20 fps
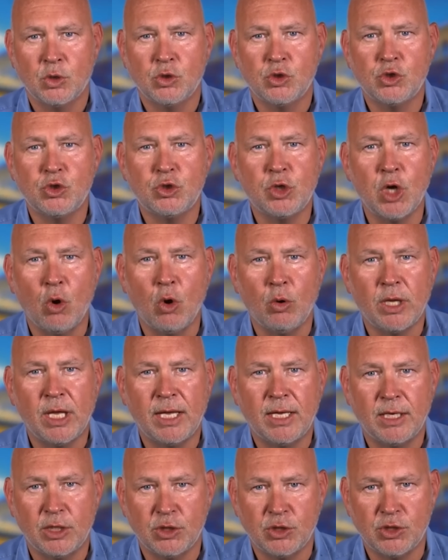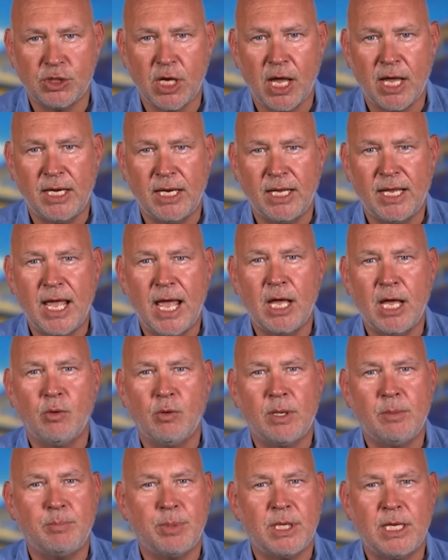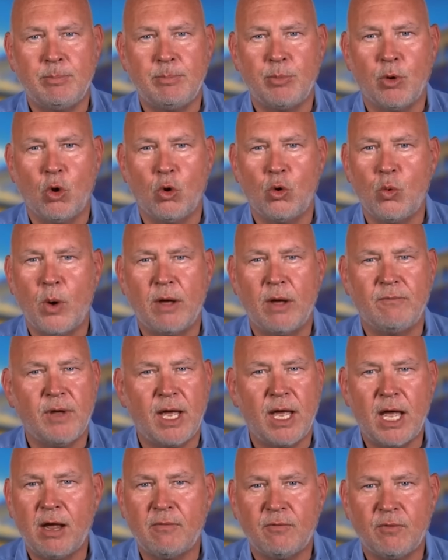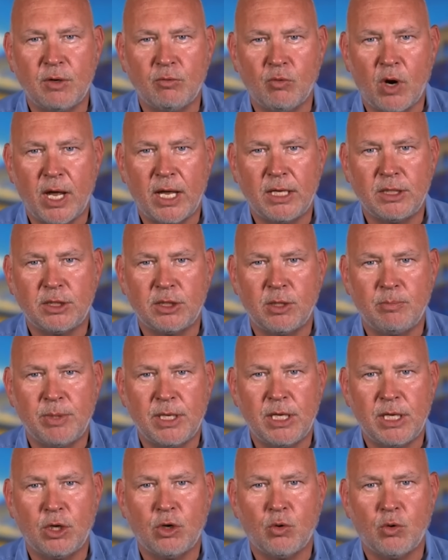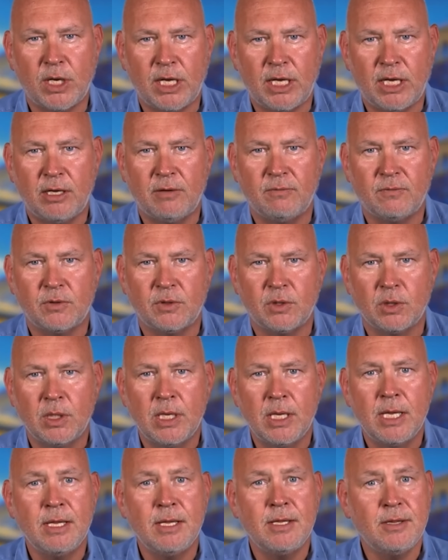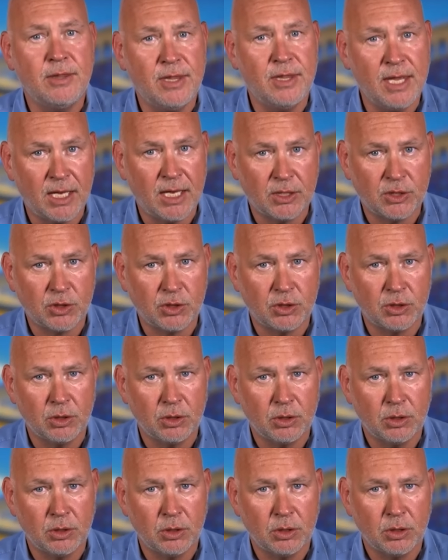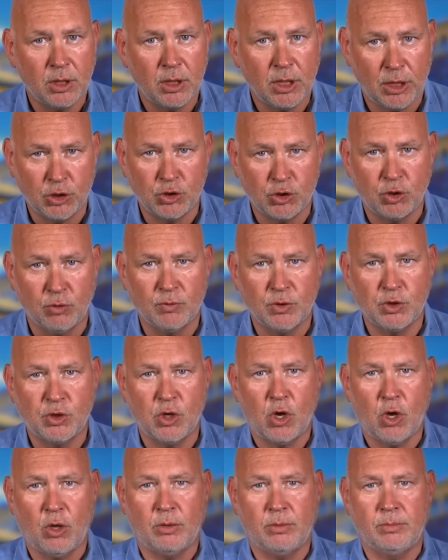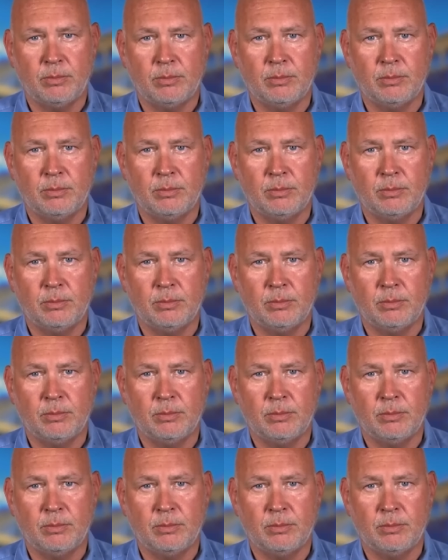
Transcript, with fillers: stoking and inciting angry people who have every right to be aggrieved this is the result.